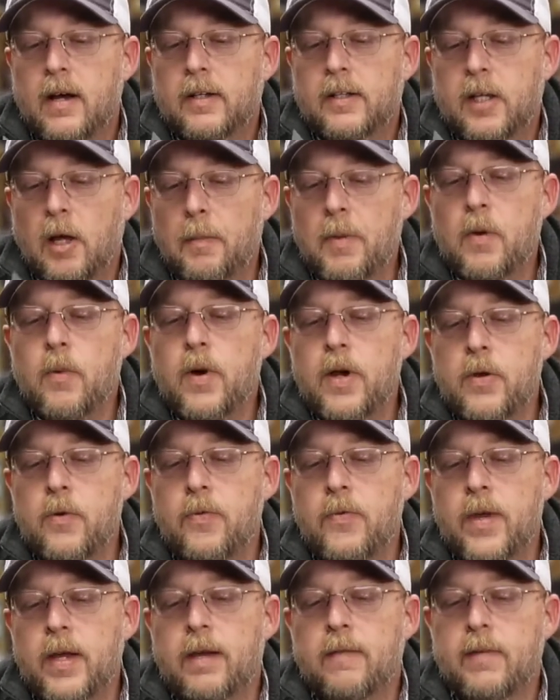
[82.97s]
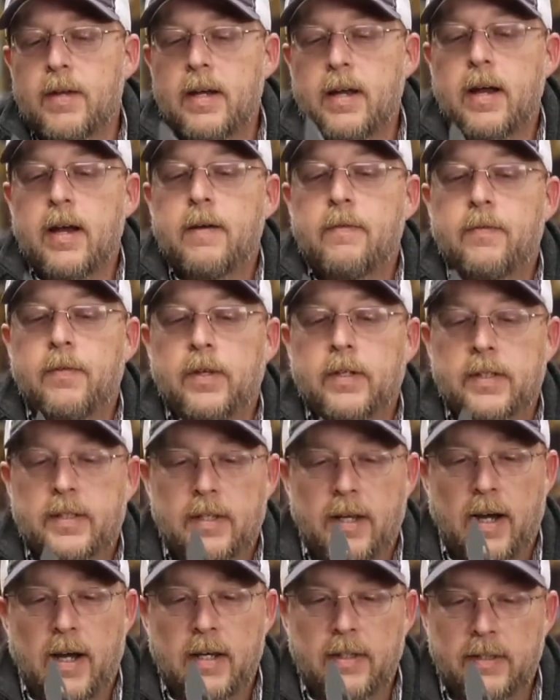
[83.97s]
Tell me what you think of a knife this
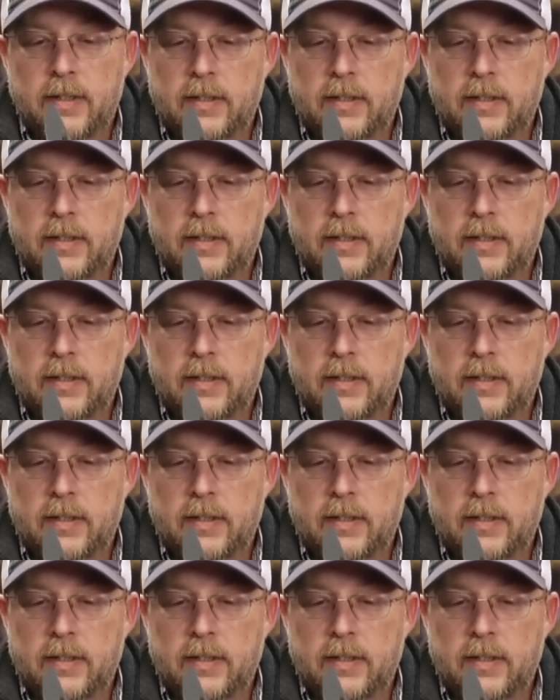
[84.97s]
size.